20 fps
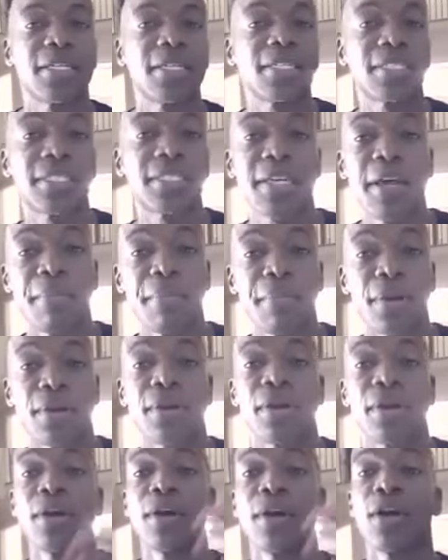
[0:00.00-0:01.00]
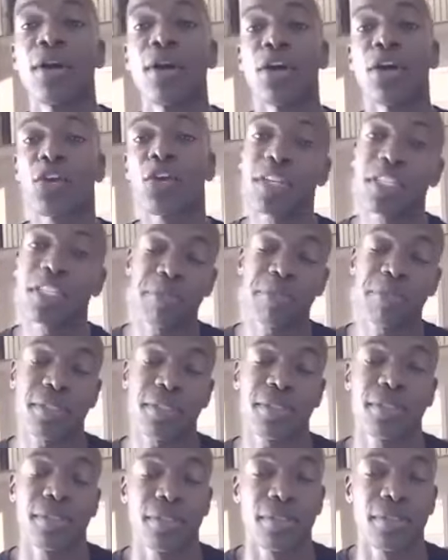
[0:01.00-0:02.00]
December,
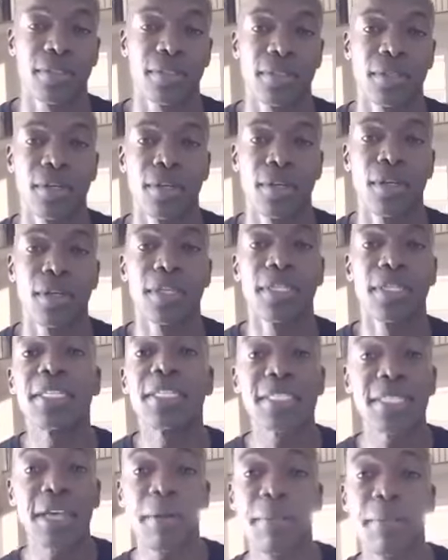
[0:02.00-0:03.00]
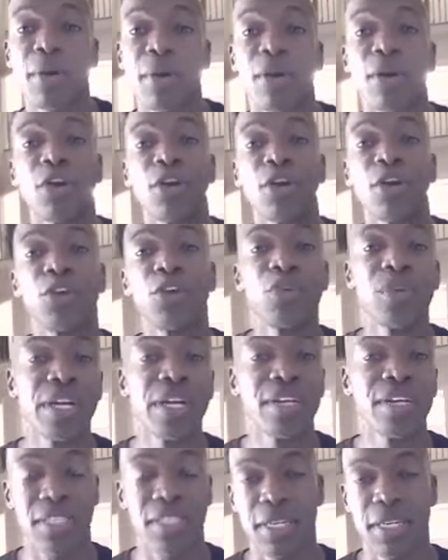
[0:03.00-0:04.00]
Christmas. December, New
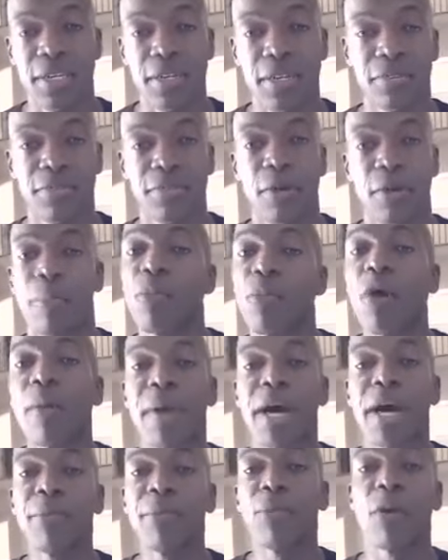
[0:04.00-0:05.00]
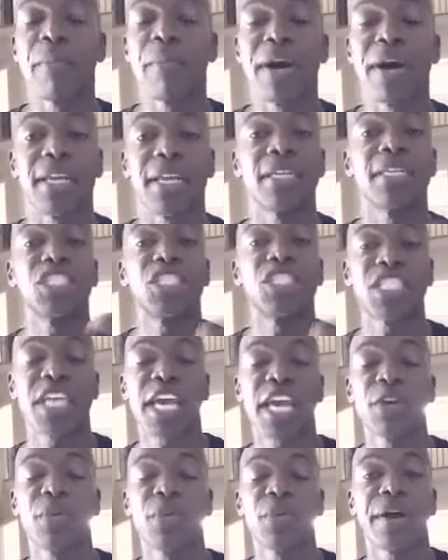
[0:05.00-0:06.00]
Year's Eve. More money.
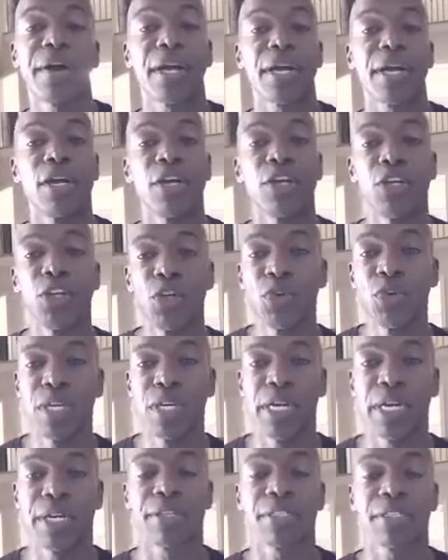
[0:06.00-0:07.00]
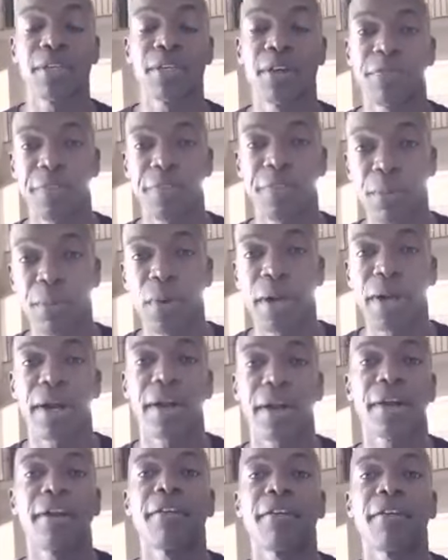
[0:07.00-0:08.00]
January, New Year's.
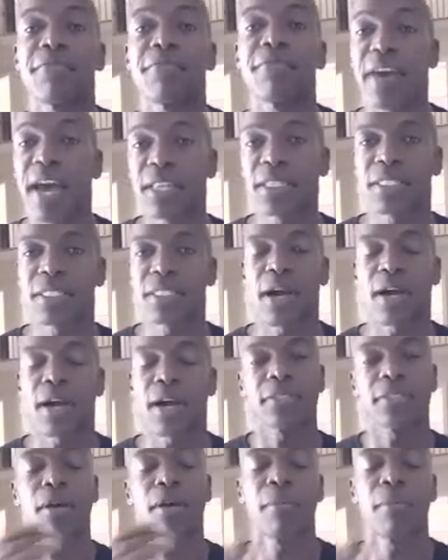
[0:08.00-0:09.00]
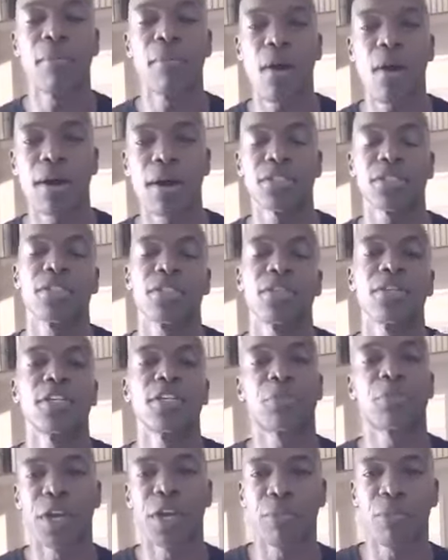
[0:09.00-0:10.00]
February, Valentine's. March,
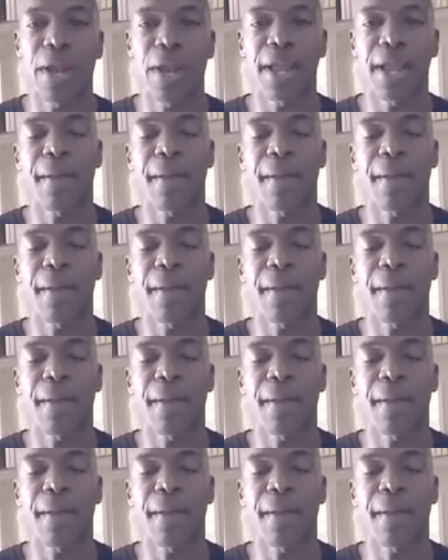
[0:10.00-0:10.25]
spring break.